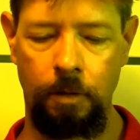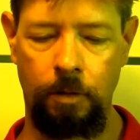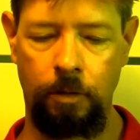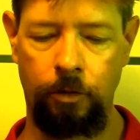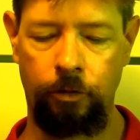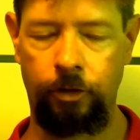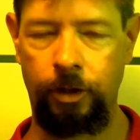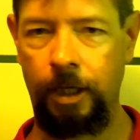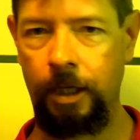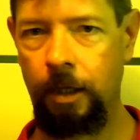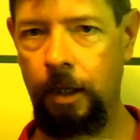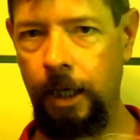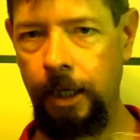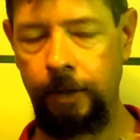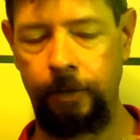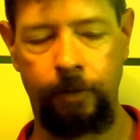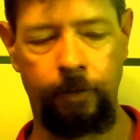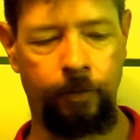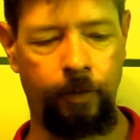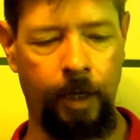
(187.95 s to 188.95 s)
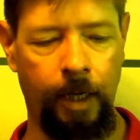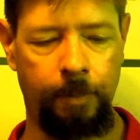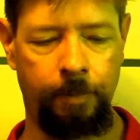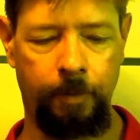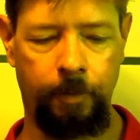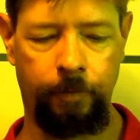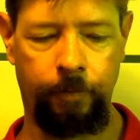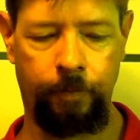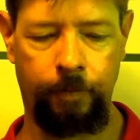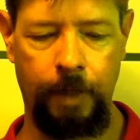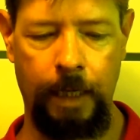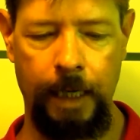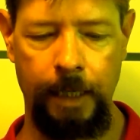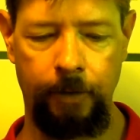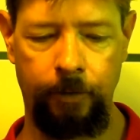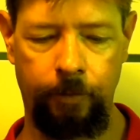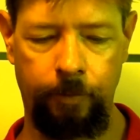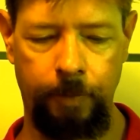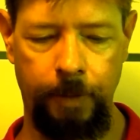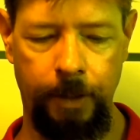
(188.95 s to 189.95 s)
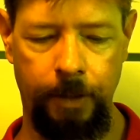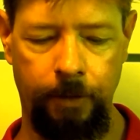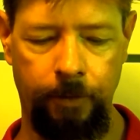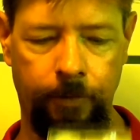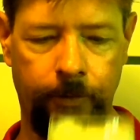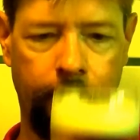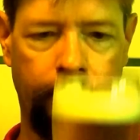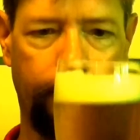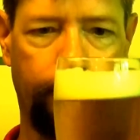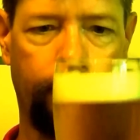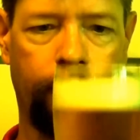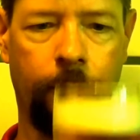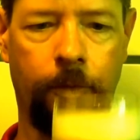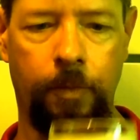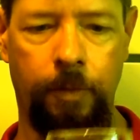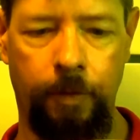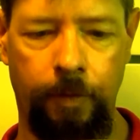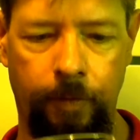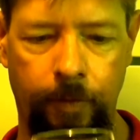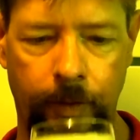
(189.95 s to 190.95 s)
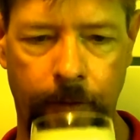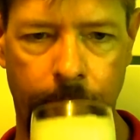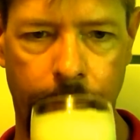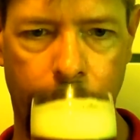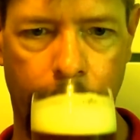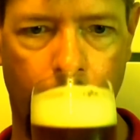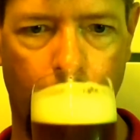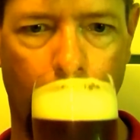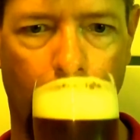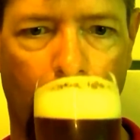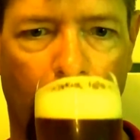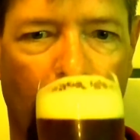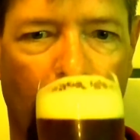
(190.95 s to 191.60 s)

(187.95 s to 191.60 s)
of course, you gotta like these type of ice beers. Let's go with the taste.